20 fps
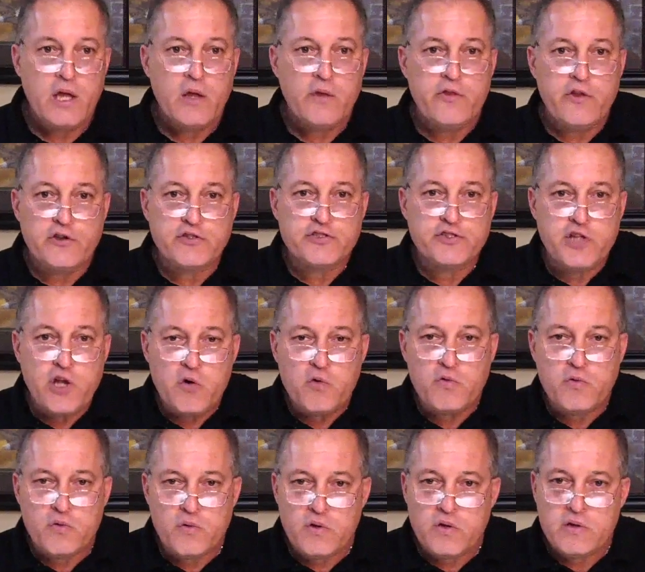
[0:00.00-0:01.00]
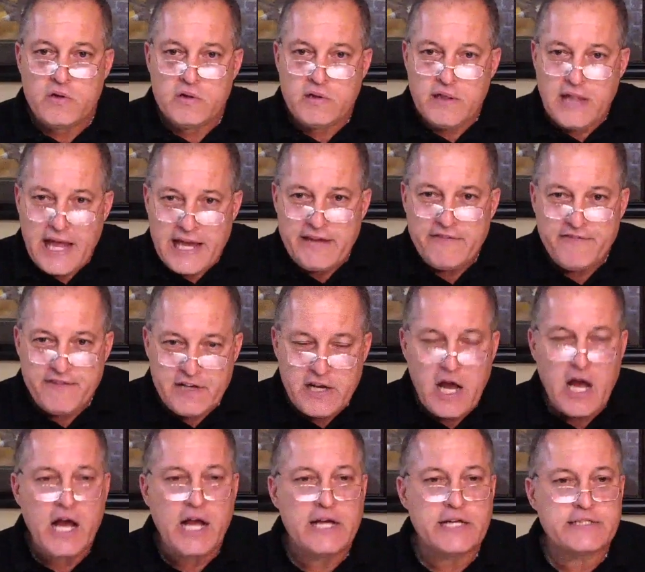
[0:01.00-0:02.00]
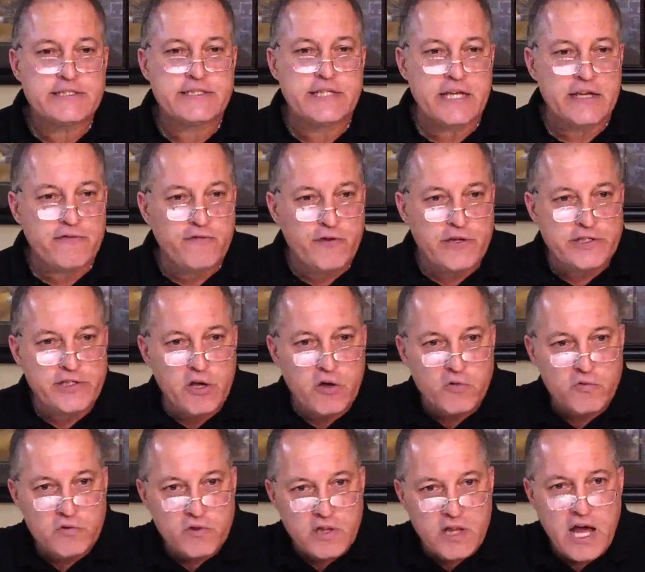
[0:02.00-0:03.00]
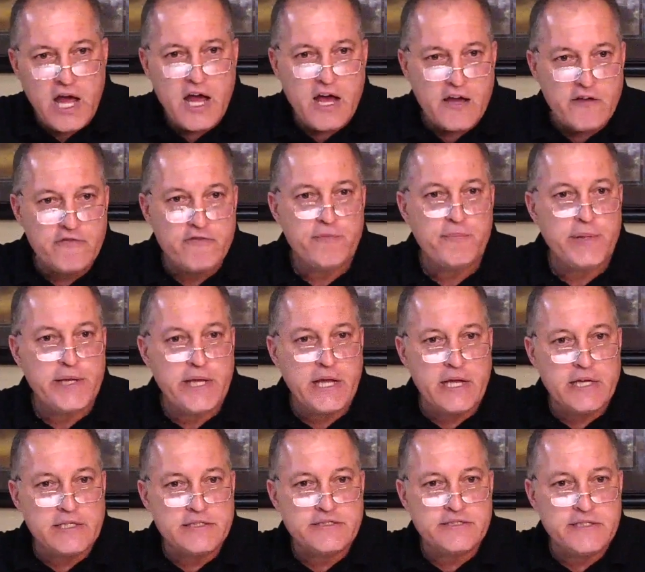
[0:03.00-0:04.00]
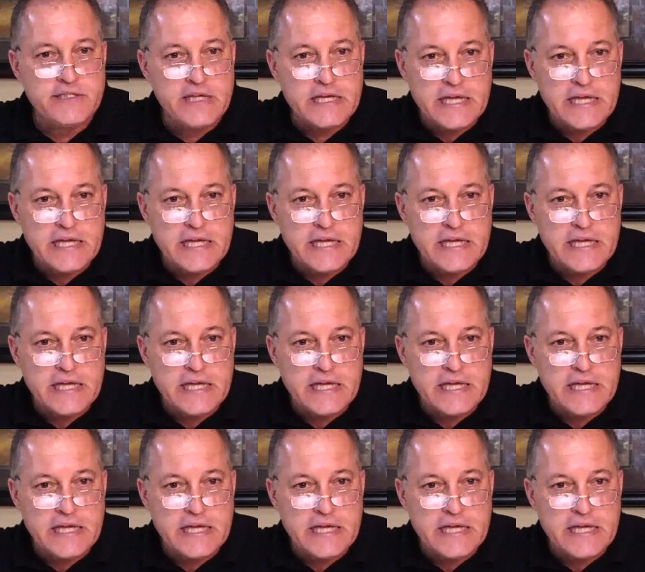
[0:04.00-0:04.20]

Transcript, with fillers: There's no life in us if we don't love, because